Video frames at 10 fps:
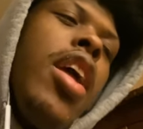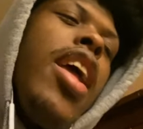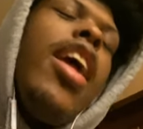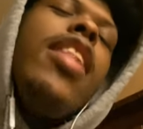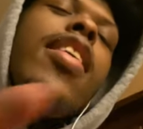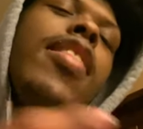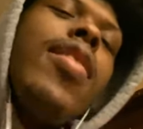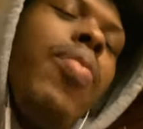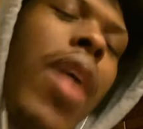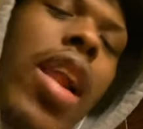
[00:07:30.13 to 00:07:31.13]
it
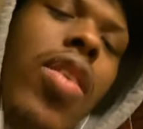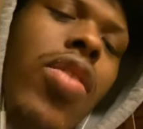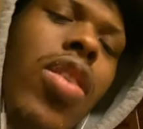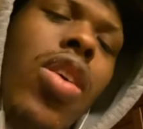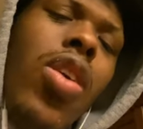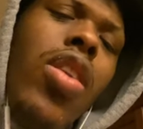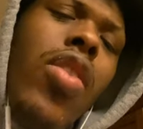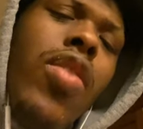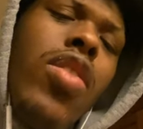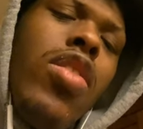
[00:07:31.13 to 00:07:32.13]
doesn't matter if you don't
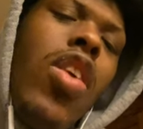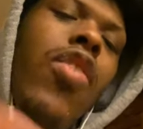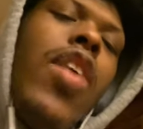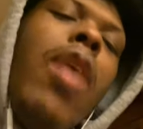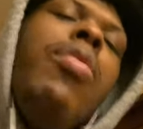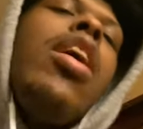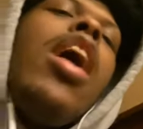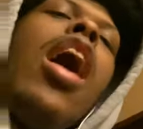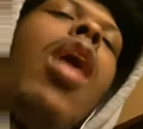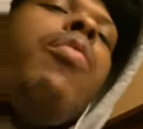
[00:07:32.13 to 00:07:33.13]
love yourself. I'm
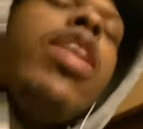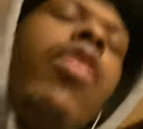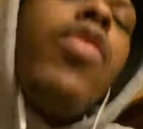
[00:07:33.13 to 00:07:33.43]
gonna get